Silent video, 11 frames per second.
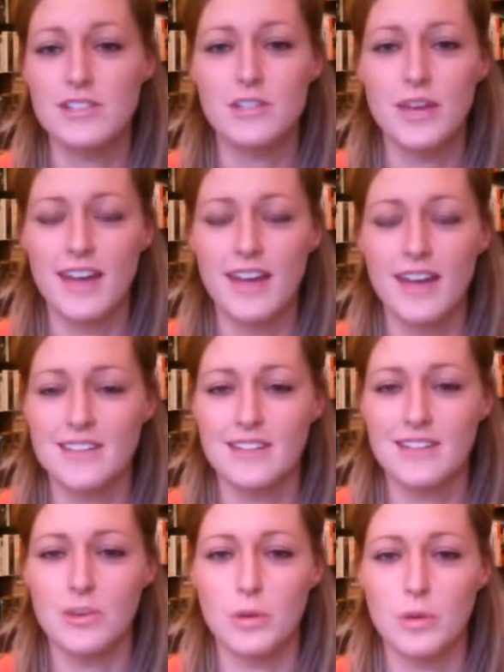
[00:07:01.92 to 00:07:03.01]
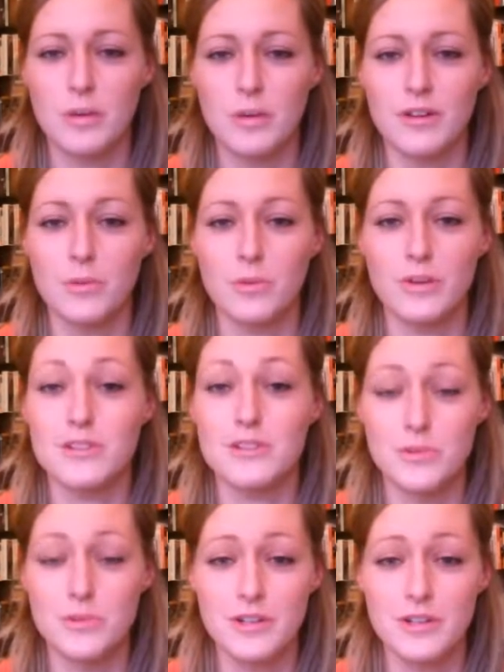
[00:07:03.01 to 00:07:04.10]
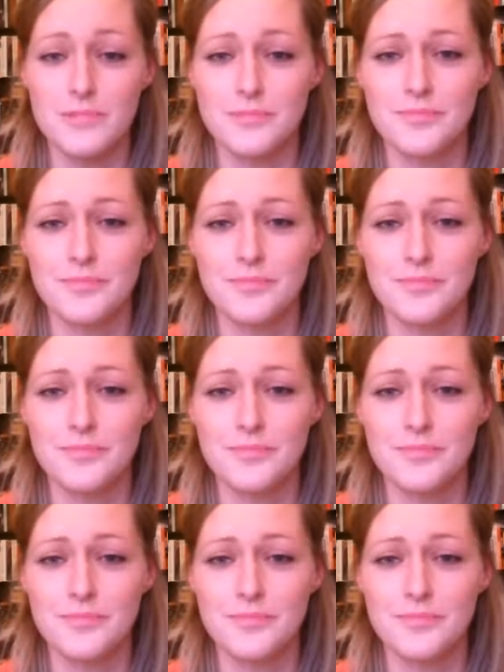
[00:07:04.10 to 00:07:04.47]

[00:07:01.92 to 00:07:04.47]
you had exited the corporate world sooner?